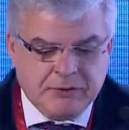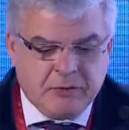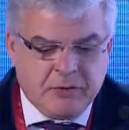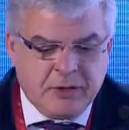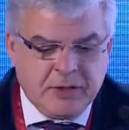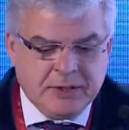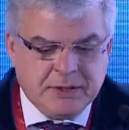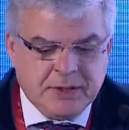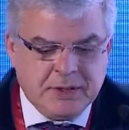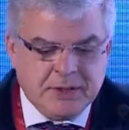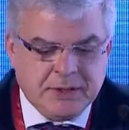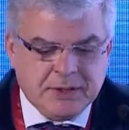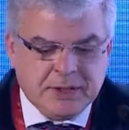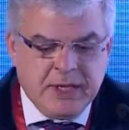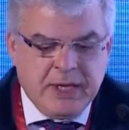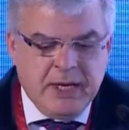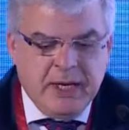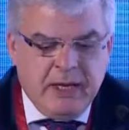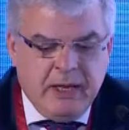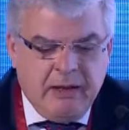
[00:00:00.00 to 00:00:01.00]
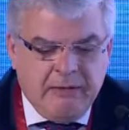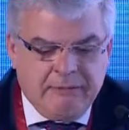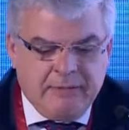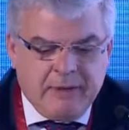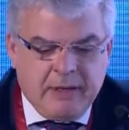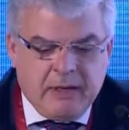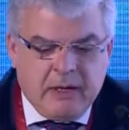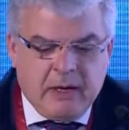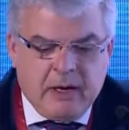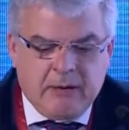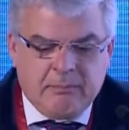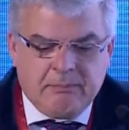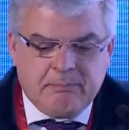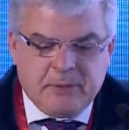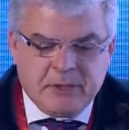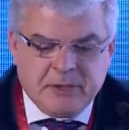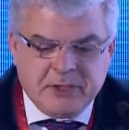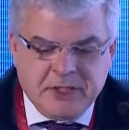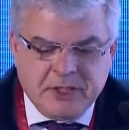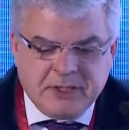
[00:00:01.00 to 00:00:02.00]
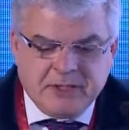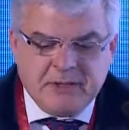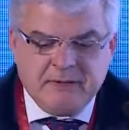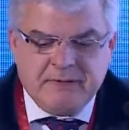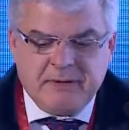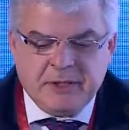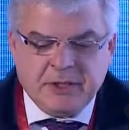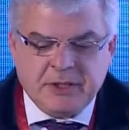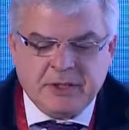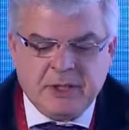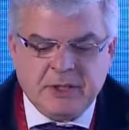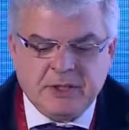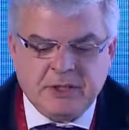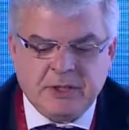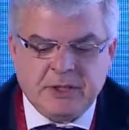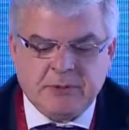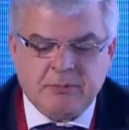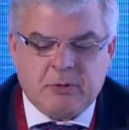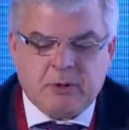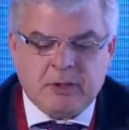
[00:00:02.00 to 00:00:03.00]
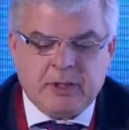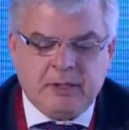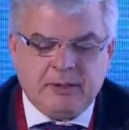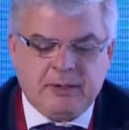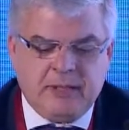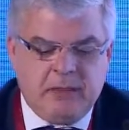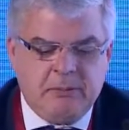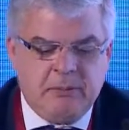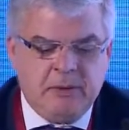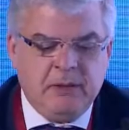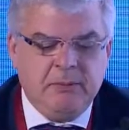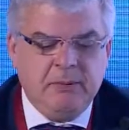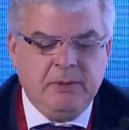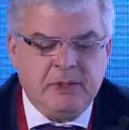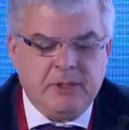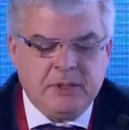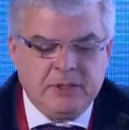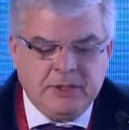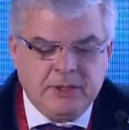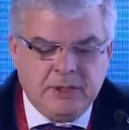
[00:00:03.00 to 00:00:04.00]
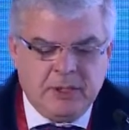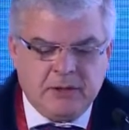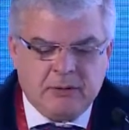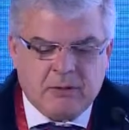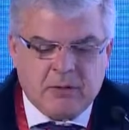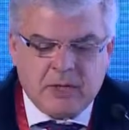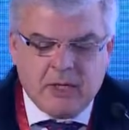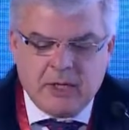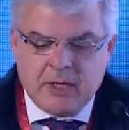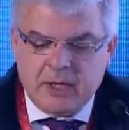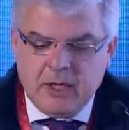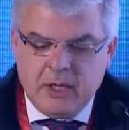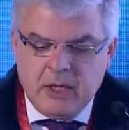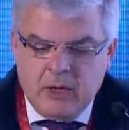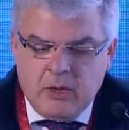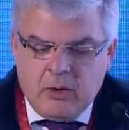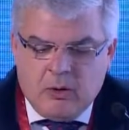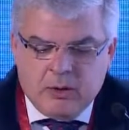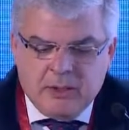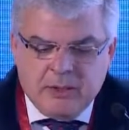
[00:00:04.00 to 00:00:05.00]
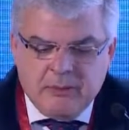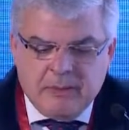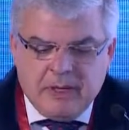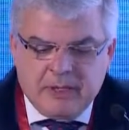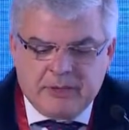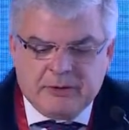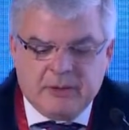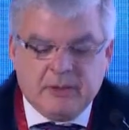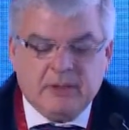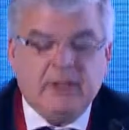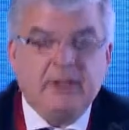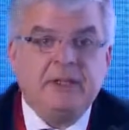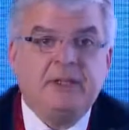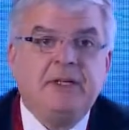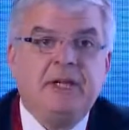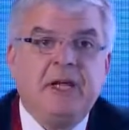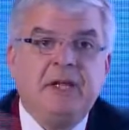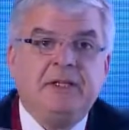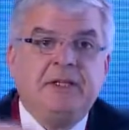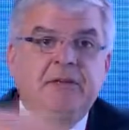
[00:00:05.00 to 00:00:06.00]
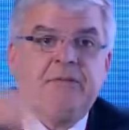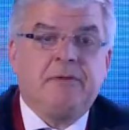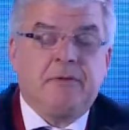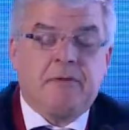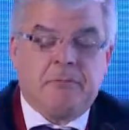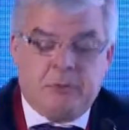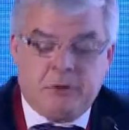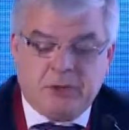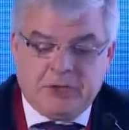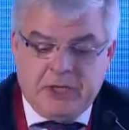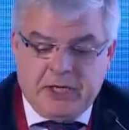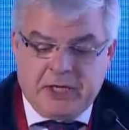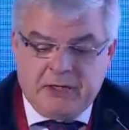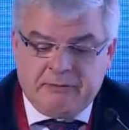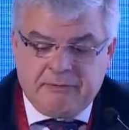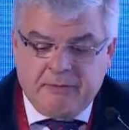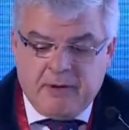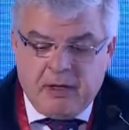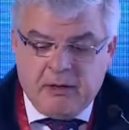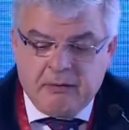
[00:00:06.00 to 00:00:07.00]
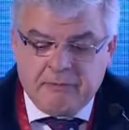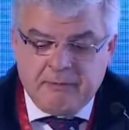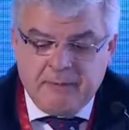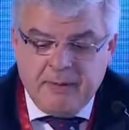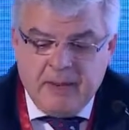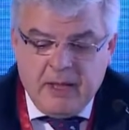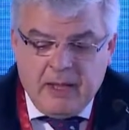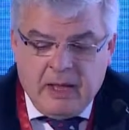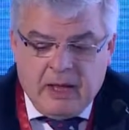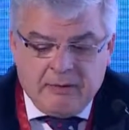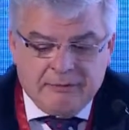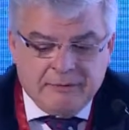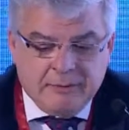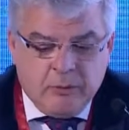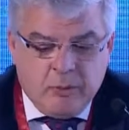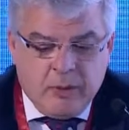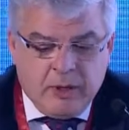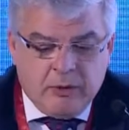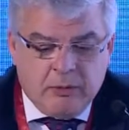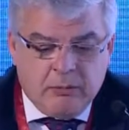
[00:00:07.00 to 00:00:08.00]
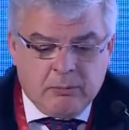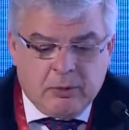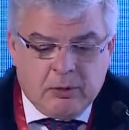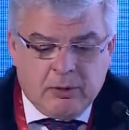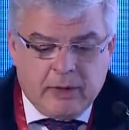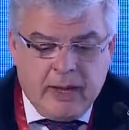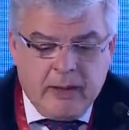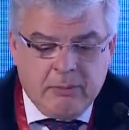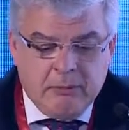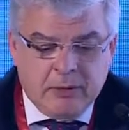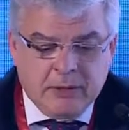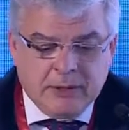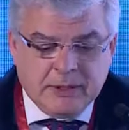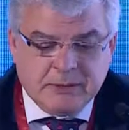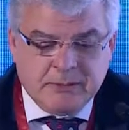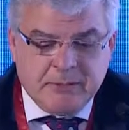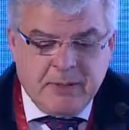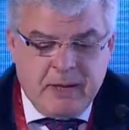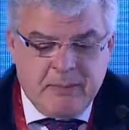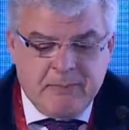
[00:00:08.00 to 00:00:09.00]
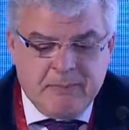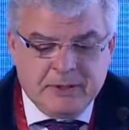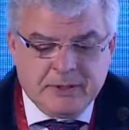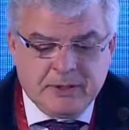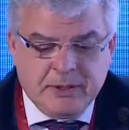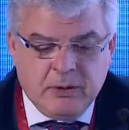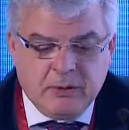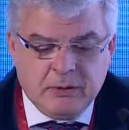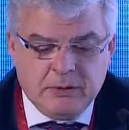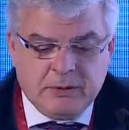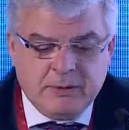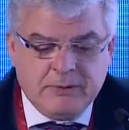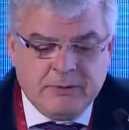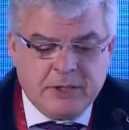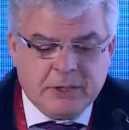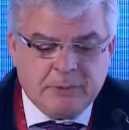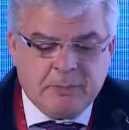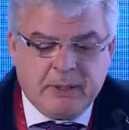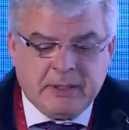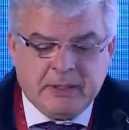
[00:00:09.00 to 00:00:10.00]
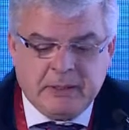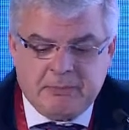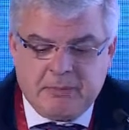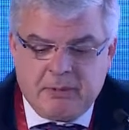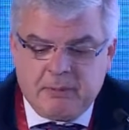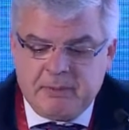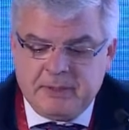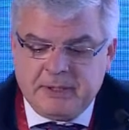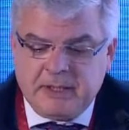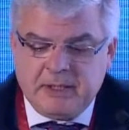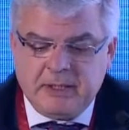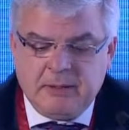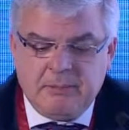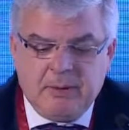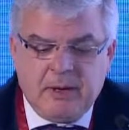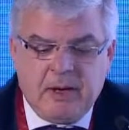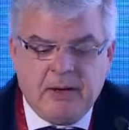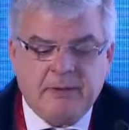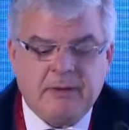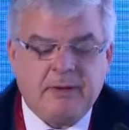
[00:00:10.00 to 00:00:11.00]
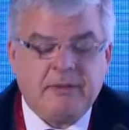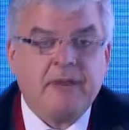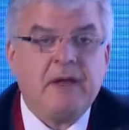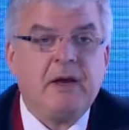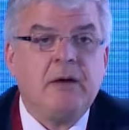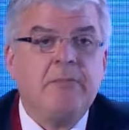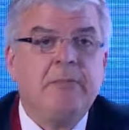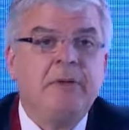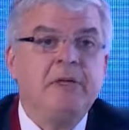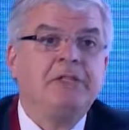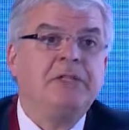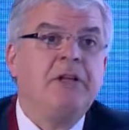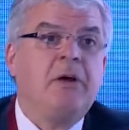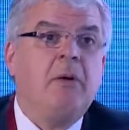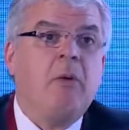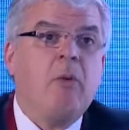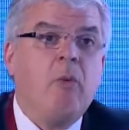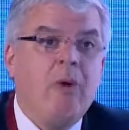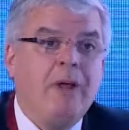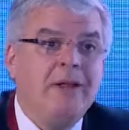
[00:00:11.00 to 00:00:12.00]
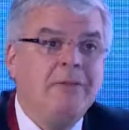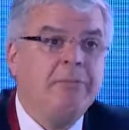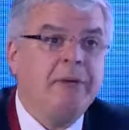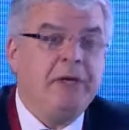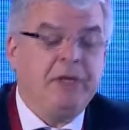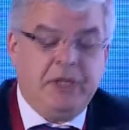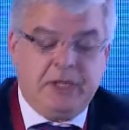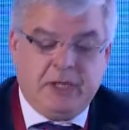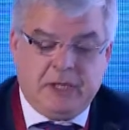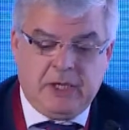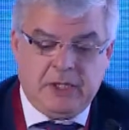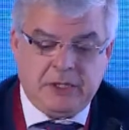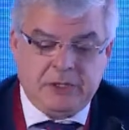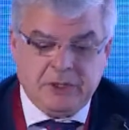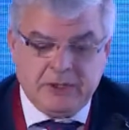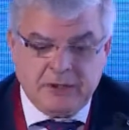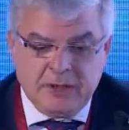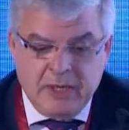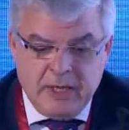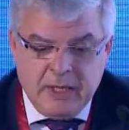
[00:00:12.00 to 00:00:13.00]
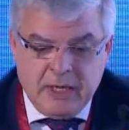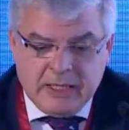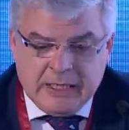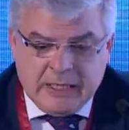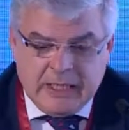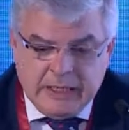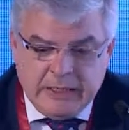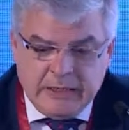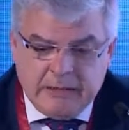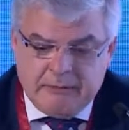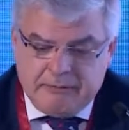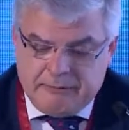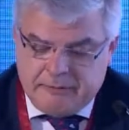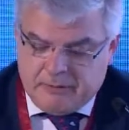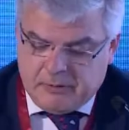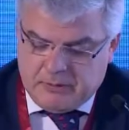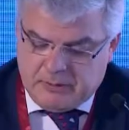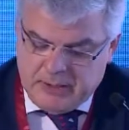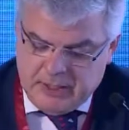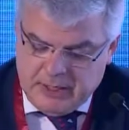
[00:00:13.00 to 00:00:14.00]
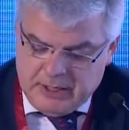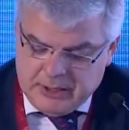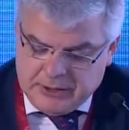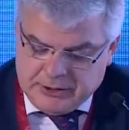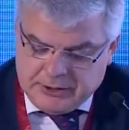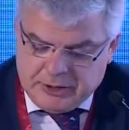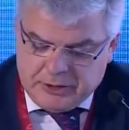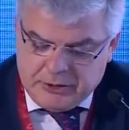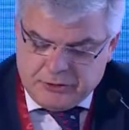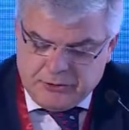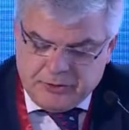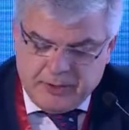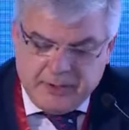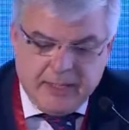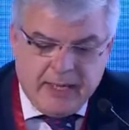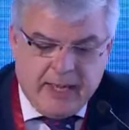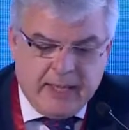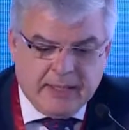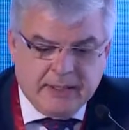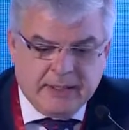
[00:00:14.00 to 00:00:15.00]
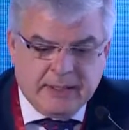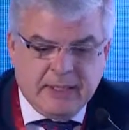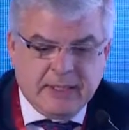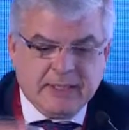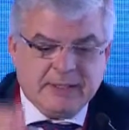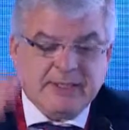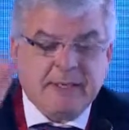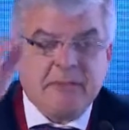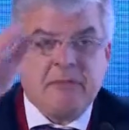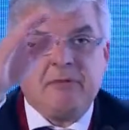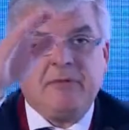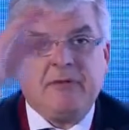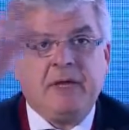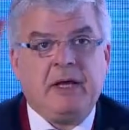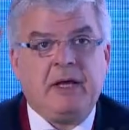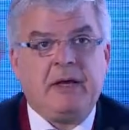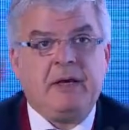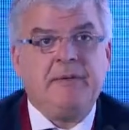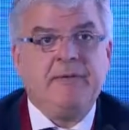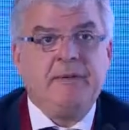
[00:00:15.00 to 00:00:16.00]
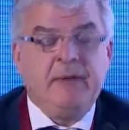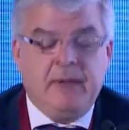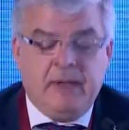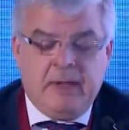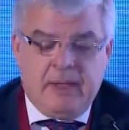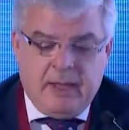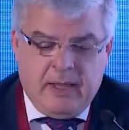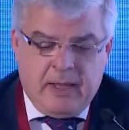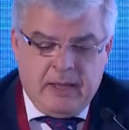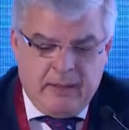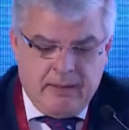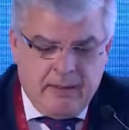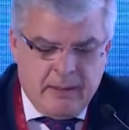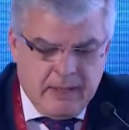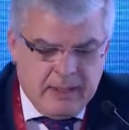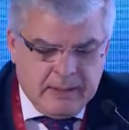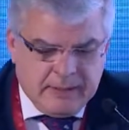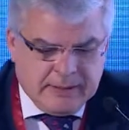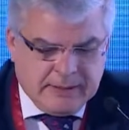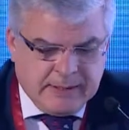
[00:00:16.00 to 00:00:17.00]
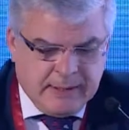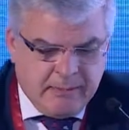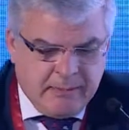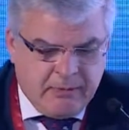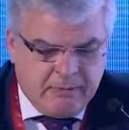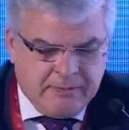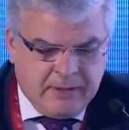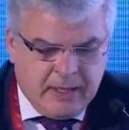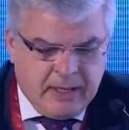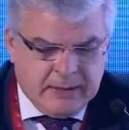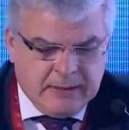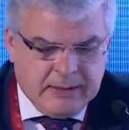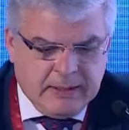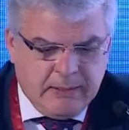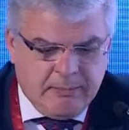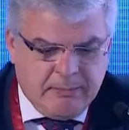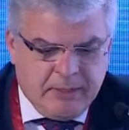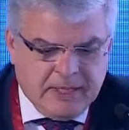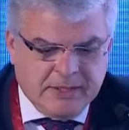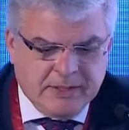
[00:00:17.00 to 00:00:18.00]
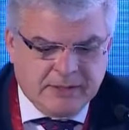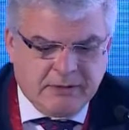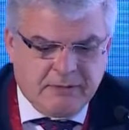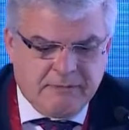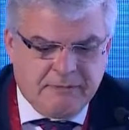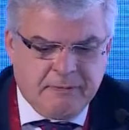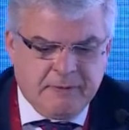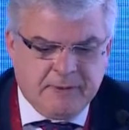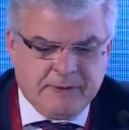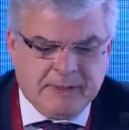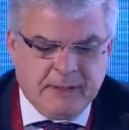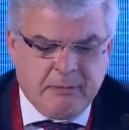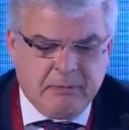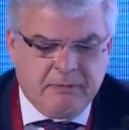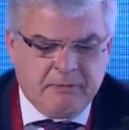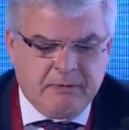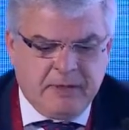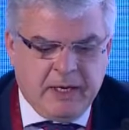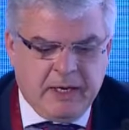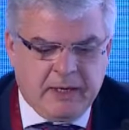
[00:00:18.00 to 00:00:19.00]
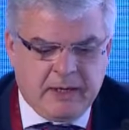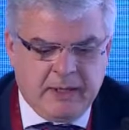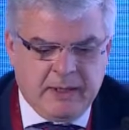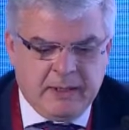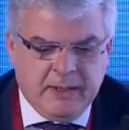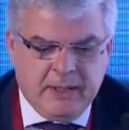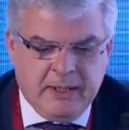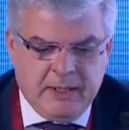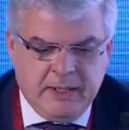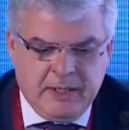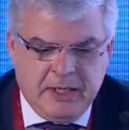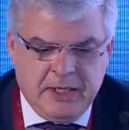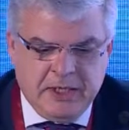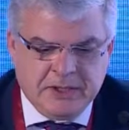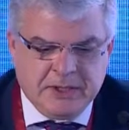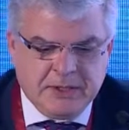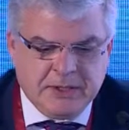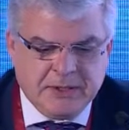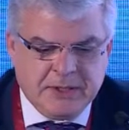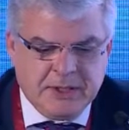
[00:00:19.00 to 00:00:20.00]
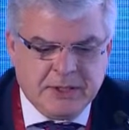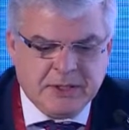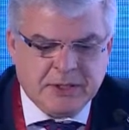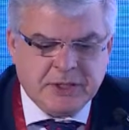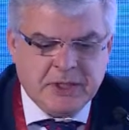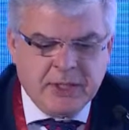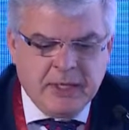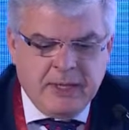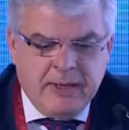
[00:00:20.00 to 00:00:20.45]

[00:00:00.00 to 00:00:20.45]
For instance, if there are persistent vegetations more than 10 millimeters in the aortic or the mitral, either native or prosthetic valve, after one or more embolism episode, despite appropriate antibiotic therapy, is now a 1B indication clear for surgery, and some of the other, the presence of some of the other instances